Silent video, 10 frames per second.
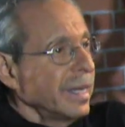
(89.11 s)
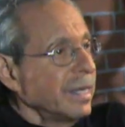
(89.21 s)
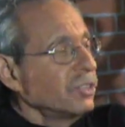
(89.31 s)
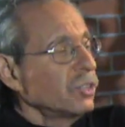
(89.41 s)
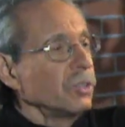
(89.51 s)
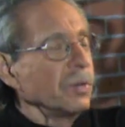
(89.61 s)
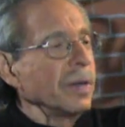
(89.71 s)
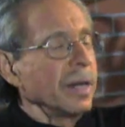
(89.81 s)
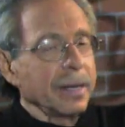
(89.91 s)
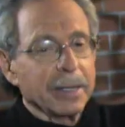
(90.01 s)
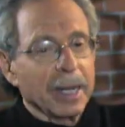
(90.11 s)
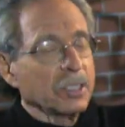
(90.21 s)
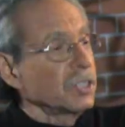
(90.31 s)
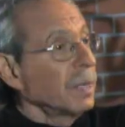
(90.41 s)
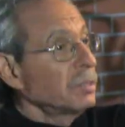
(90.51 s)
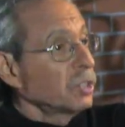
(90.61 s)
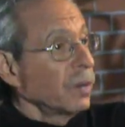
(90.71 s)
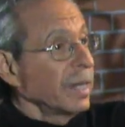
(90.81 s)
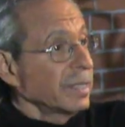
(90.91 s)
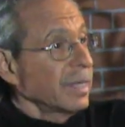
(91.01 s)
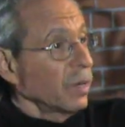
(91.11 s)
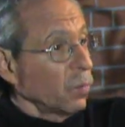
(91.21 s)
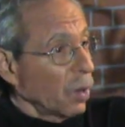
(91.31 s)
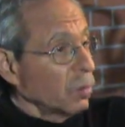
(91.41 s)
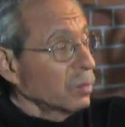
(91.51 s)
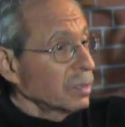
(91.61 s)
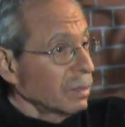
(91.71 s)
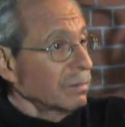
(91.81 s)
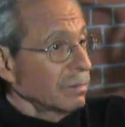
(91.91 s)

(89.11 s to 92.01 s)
into uh, a substrate that won't